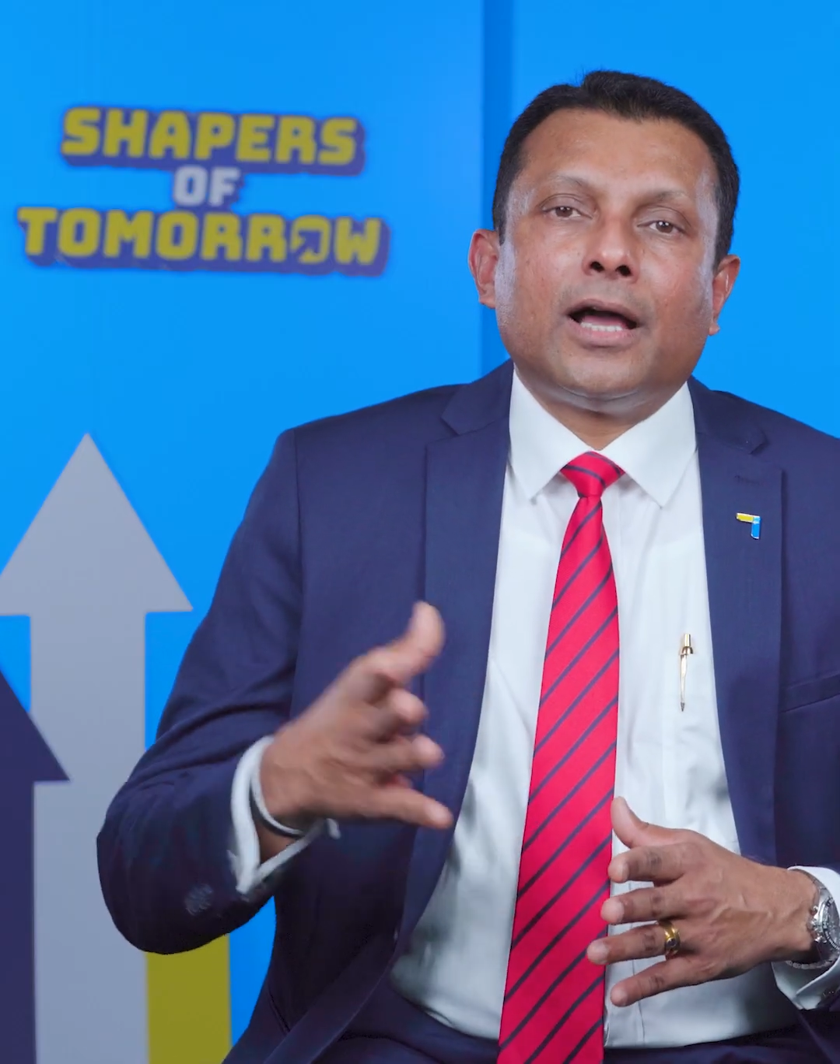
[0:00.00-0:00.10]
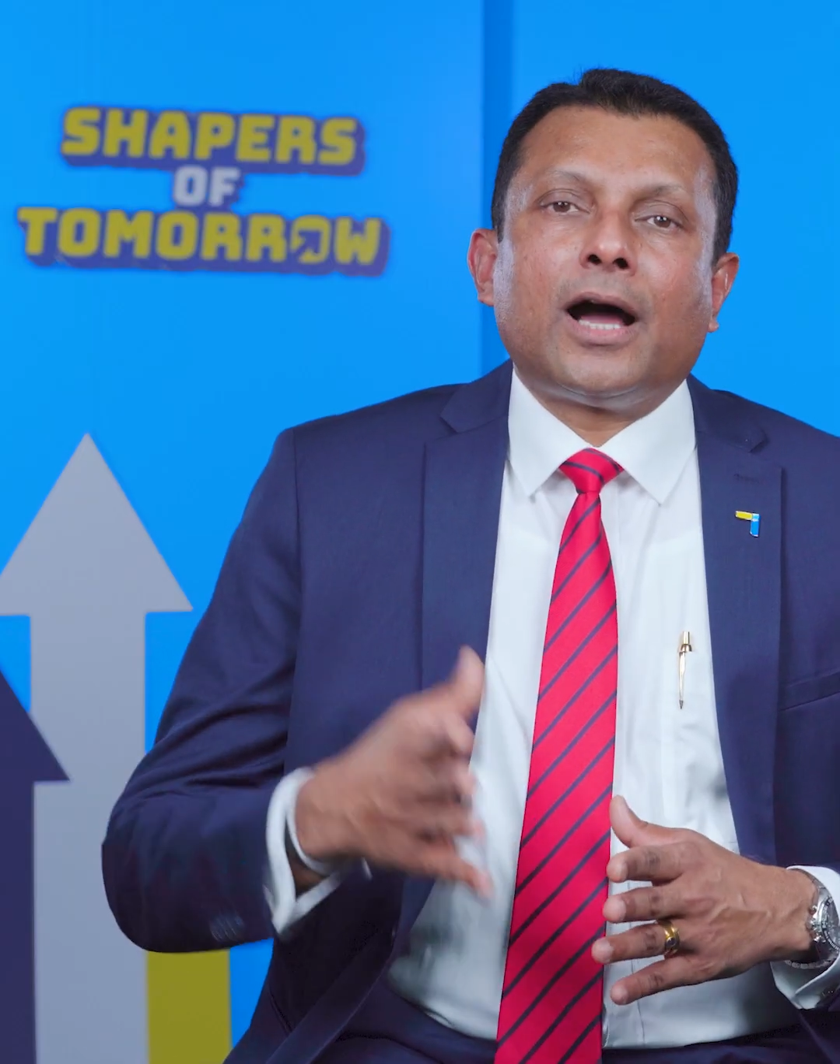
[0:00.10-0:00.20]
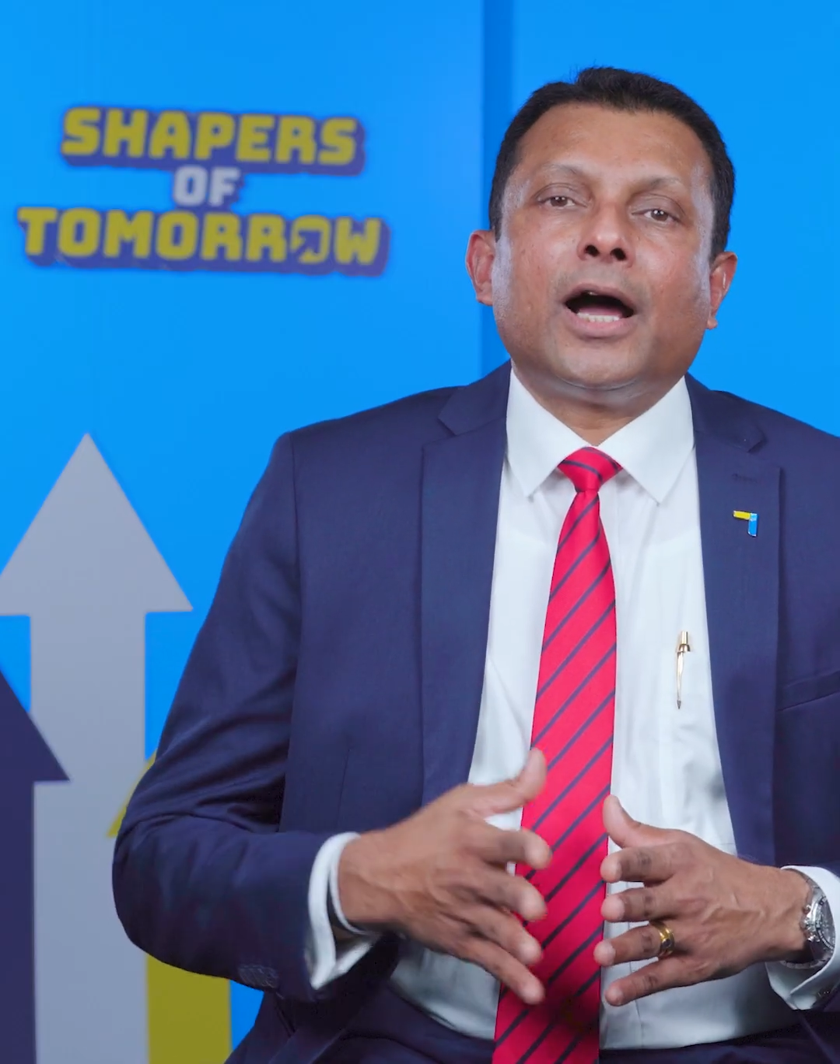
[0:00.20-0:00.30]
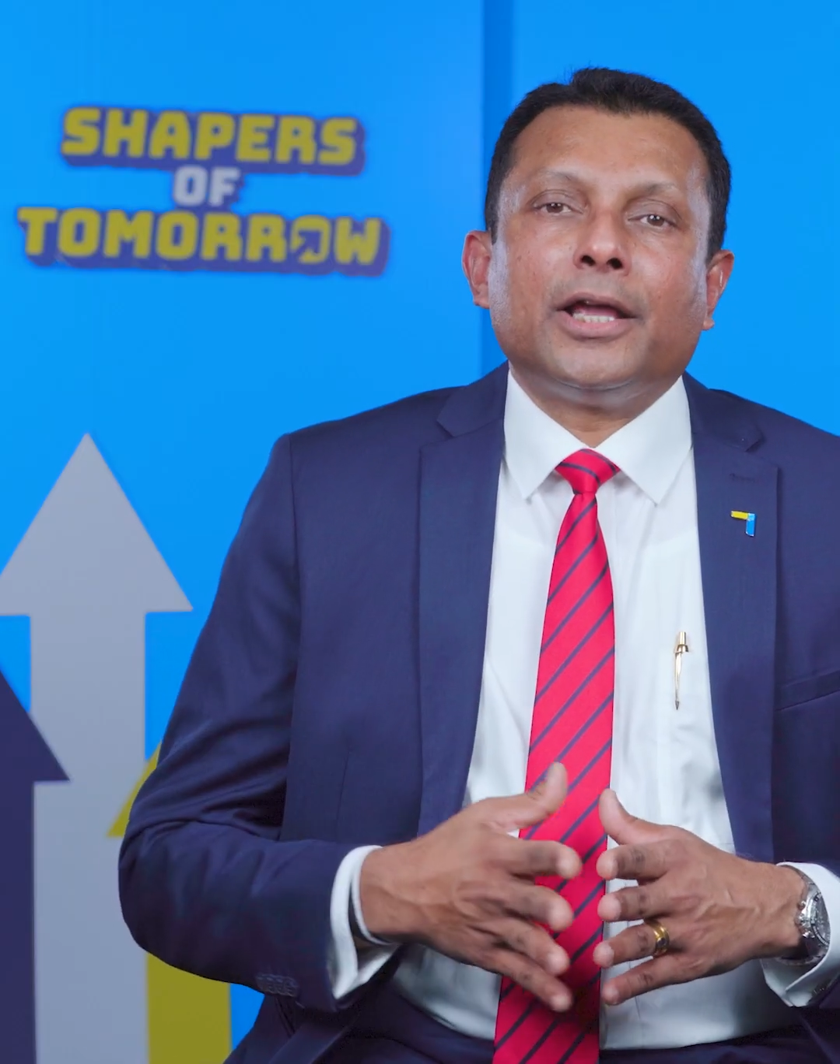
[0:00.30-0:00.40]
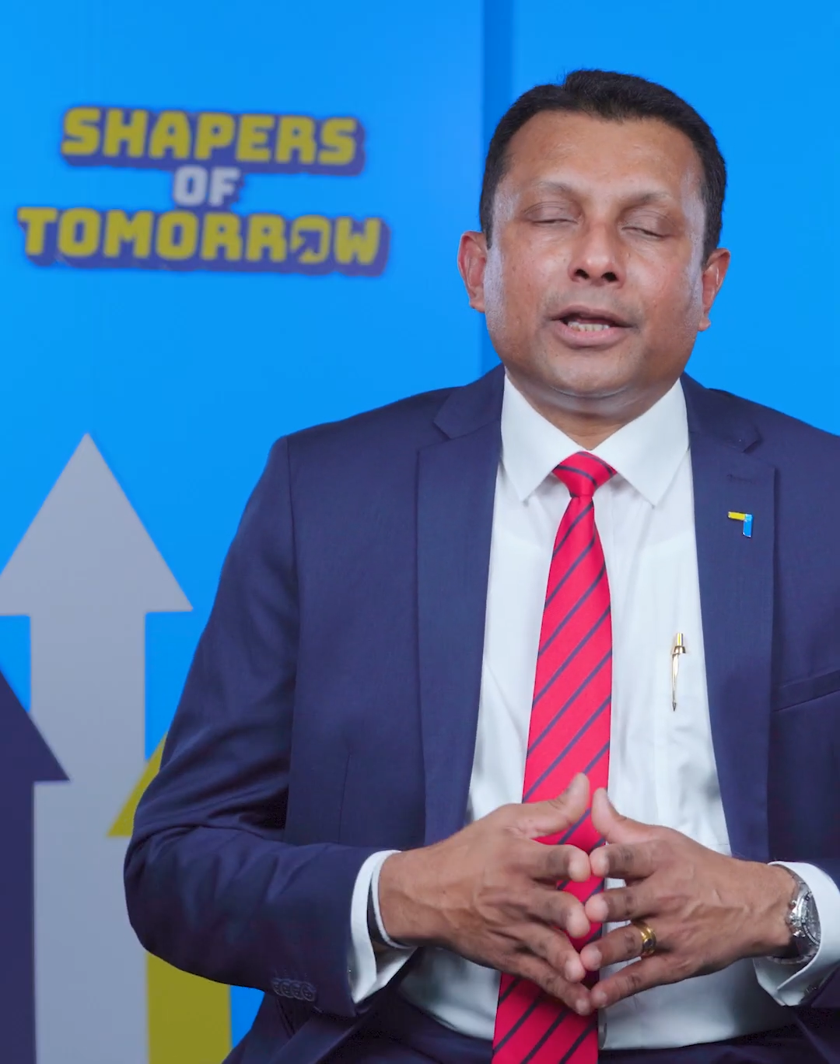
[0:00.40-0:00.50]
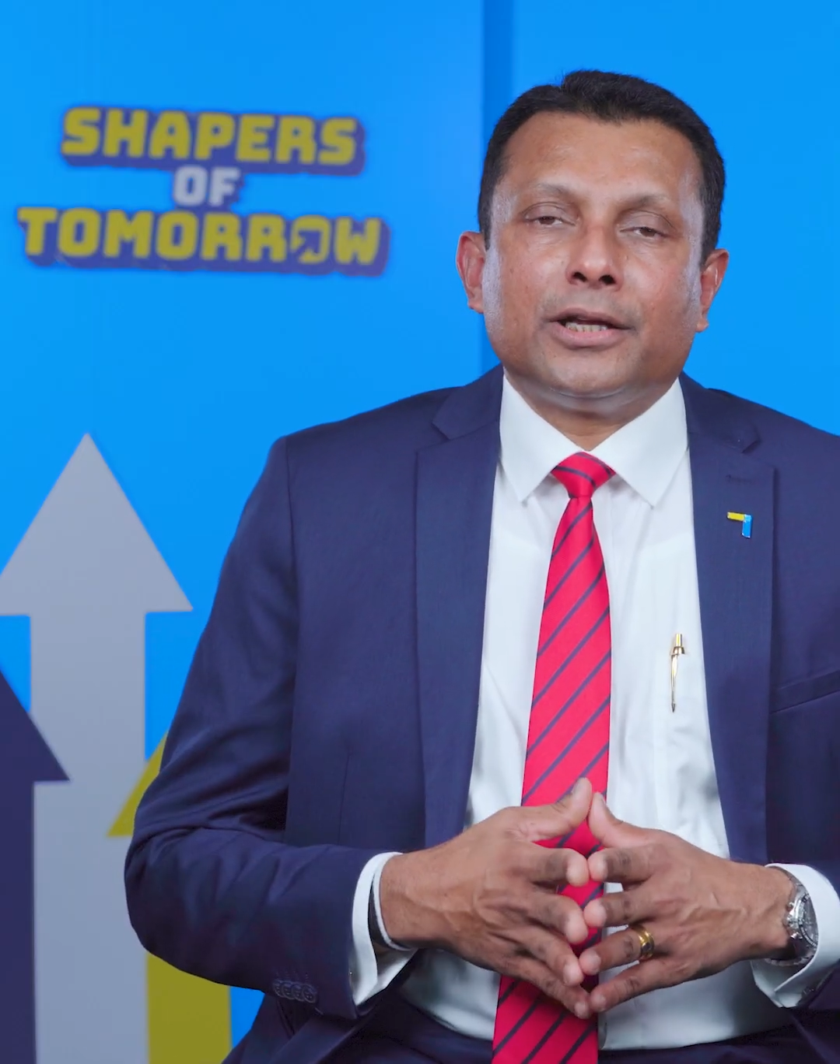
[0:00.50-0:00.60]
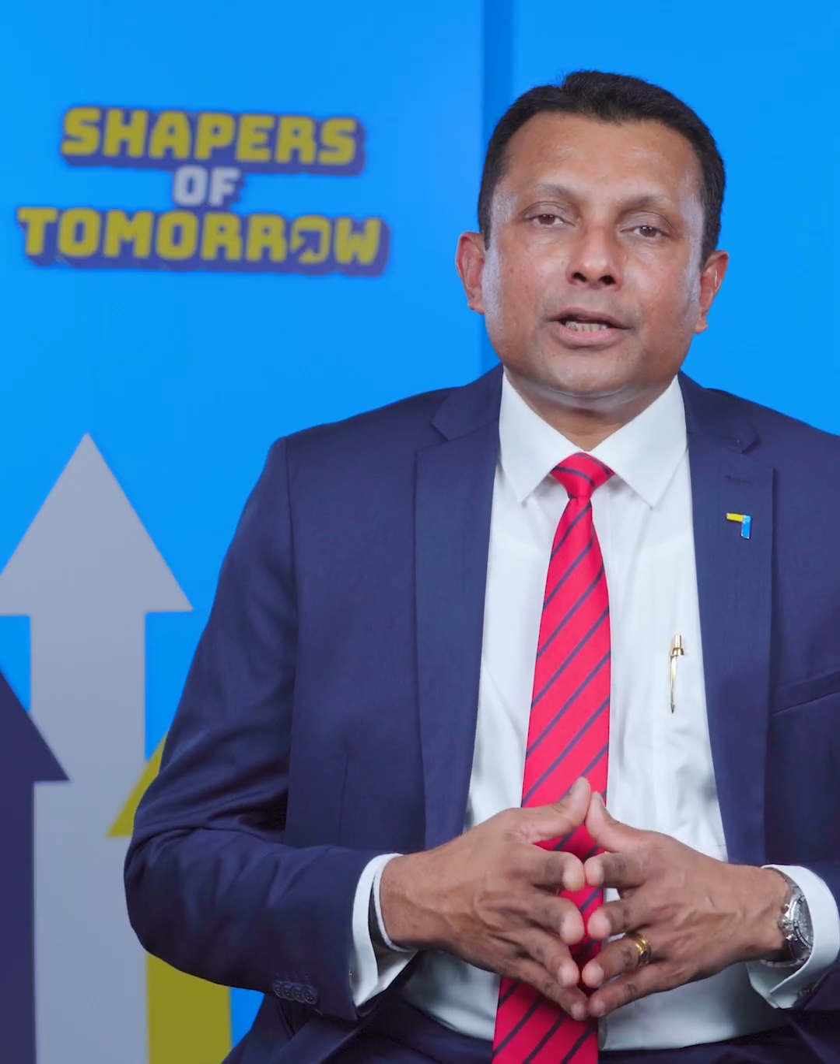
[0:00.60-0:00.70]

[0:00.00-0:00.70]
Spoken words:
high